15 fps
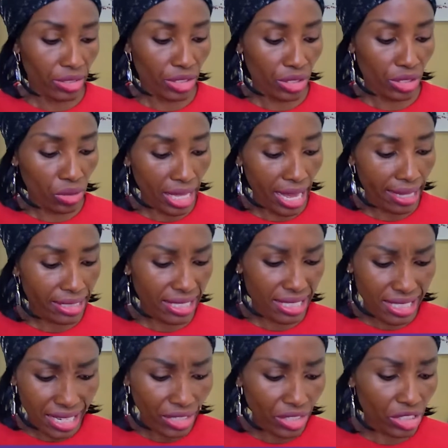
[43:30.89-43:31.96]
So that's
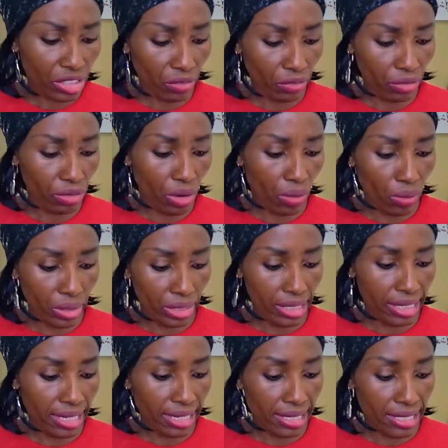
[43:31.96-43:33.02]
essentially overall what it
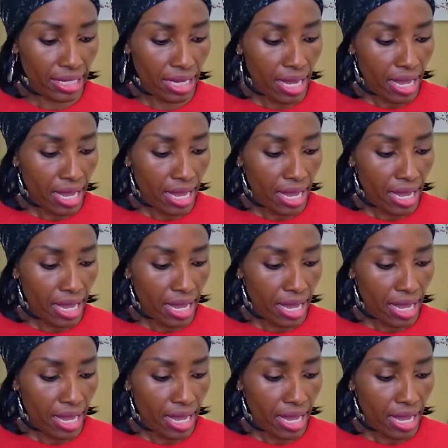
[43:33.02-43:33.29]
is.